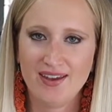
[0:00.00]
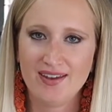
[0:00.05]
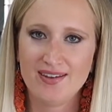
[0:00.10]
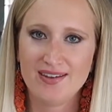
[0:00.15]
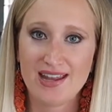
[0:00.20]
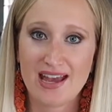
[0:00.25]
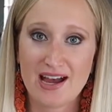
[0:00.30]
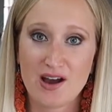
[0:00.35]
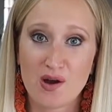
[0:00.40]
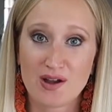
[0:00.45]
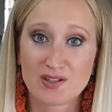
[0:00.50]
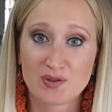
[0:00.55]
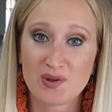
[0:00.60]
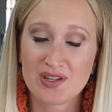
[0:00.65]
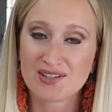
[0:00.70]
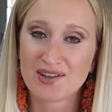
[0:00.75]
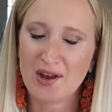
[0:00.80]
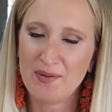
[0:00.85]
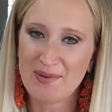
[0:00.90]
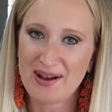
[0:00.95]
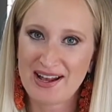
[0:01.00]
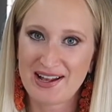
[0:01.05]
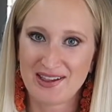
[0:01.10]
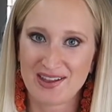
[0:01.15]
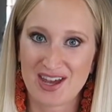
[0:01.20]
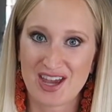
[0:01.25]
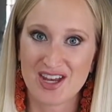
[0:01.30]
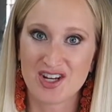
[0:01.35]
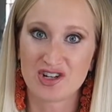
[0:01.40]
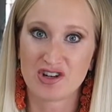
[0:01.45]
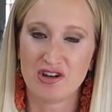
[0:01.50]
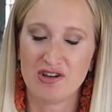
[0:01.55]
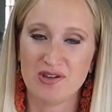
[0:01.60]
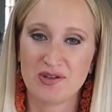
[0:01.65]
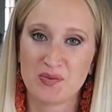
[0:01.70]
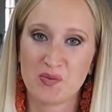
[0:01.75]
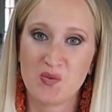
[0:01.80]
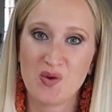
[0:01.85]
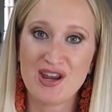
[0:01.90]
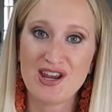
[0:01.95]
Now, as we saw in my
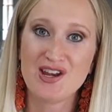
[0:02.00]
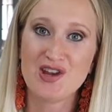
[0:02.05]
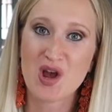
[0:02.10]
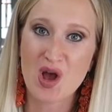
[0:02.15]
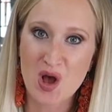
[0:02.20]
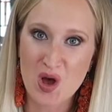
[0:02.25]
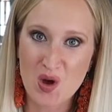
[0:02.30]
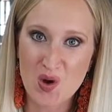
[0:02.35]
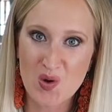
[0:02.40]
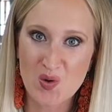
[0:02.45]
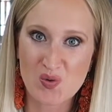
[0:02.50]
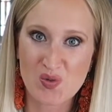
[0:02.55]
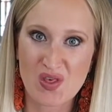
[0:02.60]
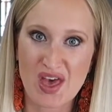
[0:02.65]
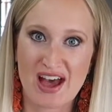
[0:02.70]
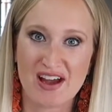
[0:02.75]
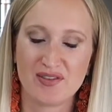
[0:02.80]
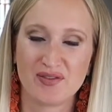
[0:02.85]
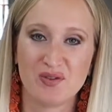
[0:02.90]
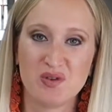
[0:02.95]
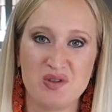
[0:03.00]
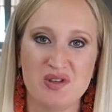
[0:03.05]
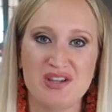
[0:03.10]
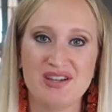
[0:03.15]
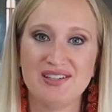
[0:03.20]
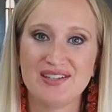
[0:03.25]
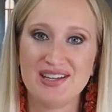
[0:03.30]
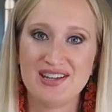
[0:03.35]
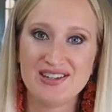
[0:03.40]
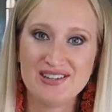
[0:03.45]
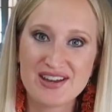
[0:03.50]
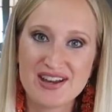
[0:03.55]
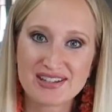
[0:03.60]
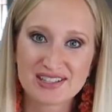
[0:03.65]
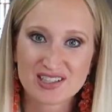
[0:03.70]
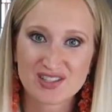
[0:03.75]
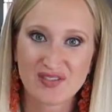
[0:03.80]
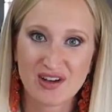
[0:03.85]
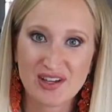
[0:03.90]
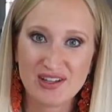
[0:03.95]
allocations, we know that for these
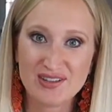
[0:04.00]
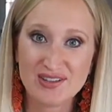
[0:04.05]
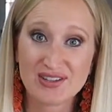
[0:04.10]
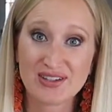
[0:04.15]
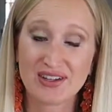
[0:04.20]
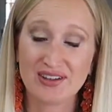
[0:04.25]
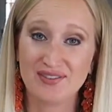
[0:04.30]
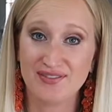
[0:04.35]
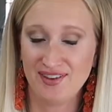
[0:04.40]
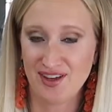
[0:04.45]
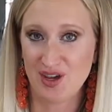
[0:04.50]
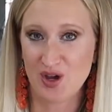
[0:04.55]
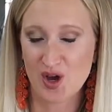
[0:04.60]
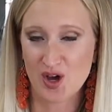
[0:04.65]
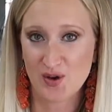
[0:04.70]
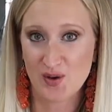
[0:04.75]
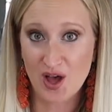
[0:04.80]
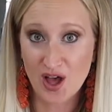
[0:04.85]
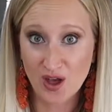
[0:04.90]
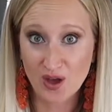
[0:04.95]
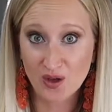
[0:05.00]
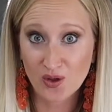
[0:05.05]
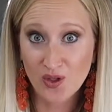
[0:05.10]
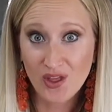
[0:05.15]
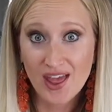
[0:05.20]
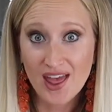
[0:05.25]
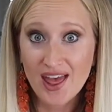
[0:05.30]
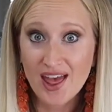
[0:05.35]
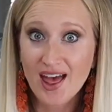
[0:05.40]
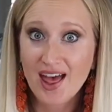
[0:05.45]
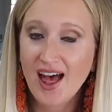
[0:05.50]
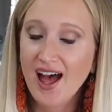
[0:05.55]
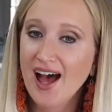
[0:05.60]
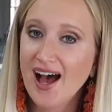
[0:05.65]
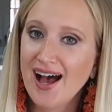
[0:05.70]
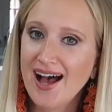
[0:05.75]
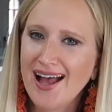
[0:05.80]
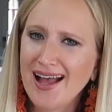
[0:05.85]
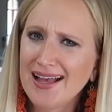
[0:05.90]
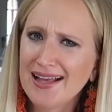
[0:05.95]
index funds like VOO,
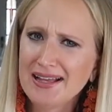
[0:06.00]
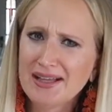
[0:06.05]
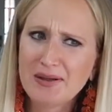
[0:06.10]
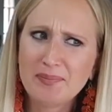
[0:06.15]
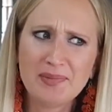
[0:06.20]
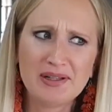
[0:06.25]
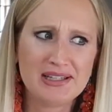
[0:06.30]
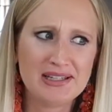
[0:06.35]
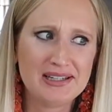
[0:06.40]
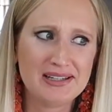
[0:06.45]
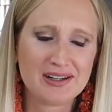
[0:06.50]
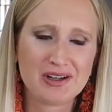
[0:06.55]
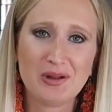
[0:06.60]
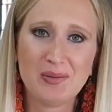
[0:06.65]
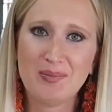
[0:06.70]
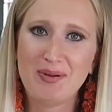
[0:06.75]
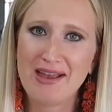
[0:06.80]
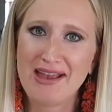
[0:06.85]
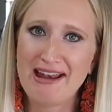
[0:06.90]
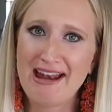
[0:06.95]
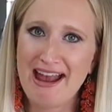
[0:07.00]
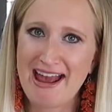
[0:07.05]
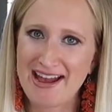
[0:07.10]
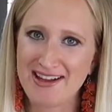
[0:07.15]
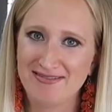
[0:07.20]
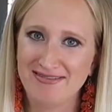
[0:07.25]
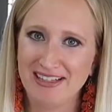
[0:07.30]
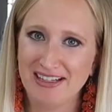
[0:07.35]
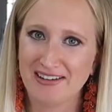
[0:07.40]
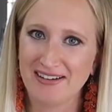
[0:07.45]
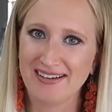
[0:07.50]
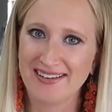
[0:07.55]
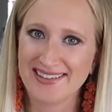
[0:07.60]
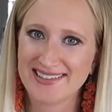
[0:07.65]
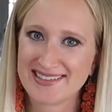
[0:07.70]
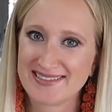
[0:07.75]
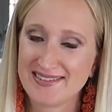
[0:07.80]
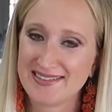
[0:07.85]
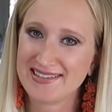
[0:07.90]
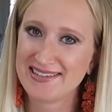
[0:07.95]
I'm a little bit heavy on
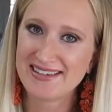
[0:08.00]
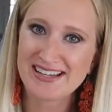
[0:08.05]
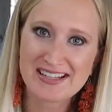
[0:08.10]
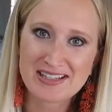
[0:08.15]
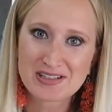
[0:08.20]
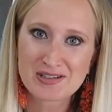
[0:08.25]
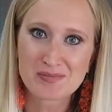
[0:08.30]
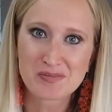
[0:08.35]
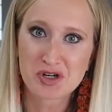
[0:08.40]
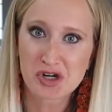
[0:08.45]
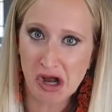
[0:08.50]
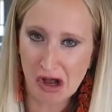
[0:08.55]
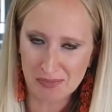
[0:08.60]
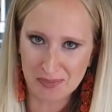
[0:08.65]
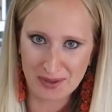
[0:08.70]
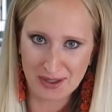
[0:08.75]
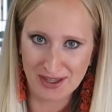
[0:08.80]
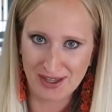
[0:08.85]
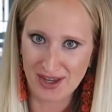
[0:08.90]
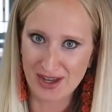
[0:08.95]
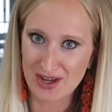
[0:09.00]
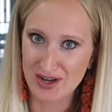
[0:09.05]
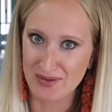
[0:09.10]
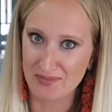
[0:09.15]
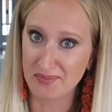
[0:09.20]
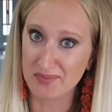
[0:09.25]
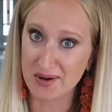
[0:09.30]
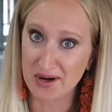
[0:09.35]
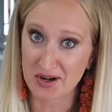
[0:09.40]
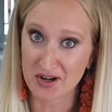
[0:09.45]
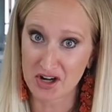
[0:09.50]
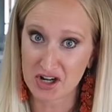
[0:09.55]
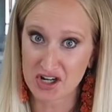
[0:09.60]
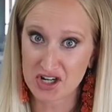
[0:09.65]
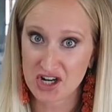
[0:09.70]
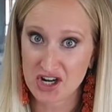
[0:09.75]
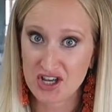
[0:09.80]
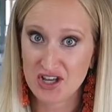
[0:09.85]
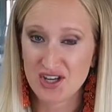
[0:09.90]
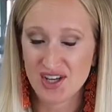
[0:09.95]
it since I did some shopping in March.
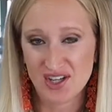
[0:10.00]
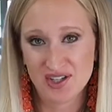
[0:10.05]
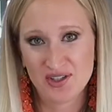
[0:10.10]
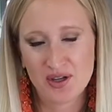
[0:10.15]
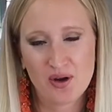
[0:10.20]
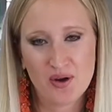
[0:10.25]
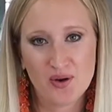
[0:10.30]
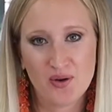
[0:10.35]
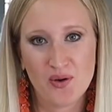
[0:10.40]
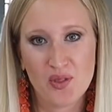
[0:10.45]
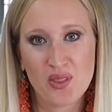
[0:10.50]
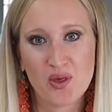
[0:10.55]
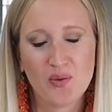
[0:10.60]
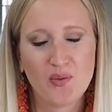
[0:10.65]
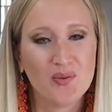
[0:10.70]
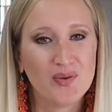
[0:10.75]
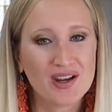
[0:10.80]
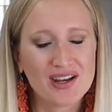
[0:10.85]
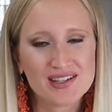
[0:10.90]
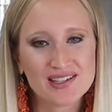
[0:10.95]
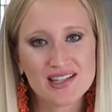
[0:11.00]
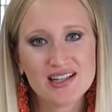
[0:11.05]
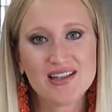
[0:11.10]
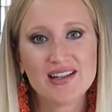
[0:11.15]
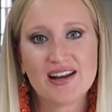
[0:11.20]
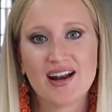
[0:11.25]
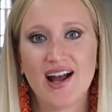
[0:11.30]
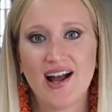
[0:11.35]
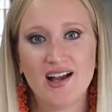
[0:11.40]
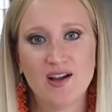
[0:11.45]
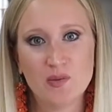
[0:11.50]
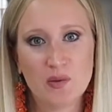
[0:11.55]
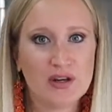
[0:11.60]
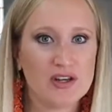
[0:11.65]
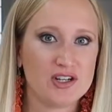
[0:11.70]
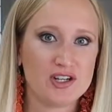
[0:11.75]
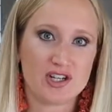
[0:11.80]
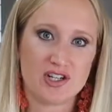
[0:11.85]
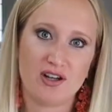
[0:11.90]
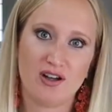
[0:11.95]
So the reason that I want
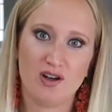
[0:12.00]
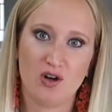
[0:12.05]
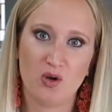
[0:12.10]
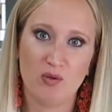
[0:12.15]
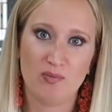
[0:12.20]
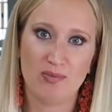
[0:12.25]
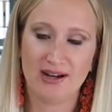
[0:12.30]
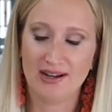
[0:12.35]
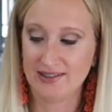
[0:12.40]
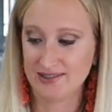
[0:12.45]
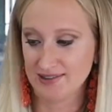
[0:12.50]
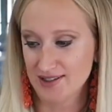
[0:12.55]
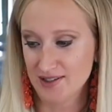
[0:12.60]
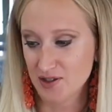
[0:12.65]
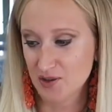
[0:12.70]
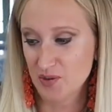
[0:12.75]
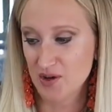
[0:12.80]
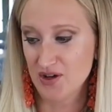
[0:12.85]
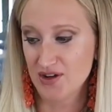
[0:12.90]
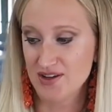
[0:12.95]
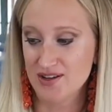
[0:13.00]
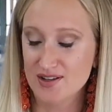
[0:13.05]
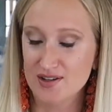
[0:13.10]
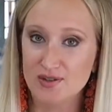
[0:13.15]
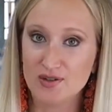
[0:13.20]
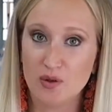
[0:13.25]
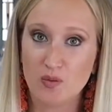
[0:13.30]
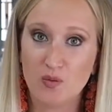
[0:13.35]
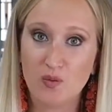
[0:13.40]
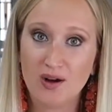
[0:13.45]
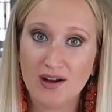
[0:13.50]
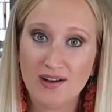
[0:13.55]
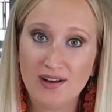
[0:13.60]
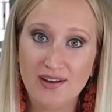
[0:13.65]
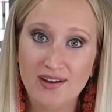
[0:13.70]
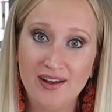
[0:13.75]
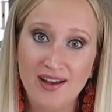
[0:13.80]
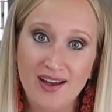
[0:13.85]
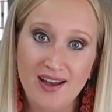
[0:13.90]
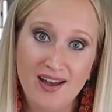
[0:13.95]
to show buying this one is,
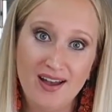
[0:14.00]
one,